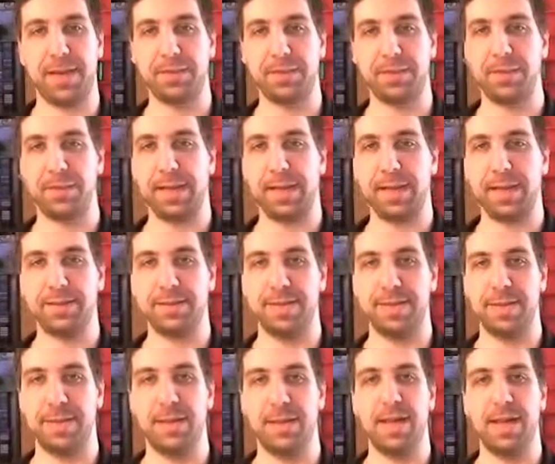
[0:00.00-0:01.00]
weekend,
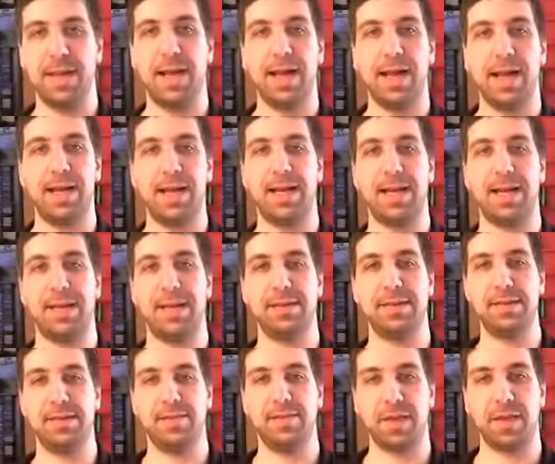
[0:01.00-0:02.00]
so a lot of
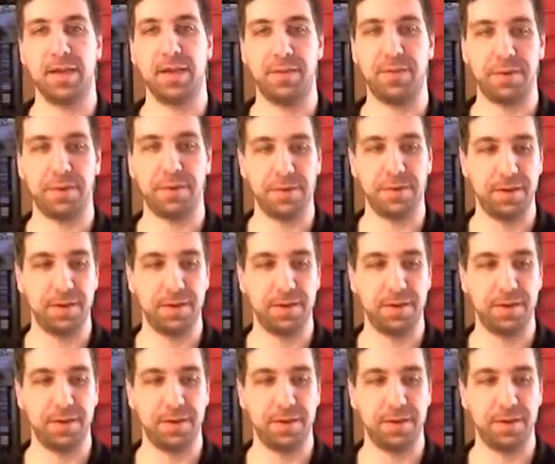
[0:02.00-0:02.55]
stuff to cover.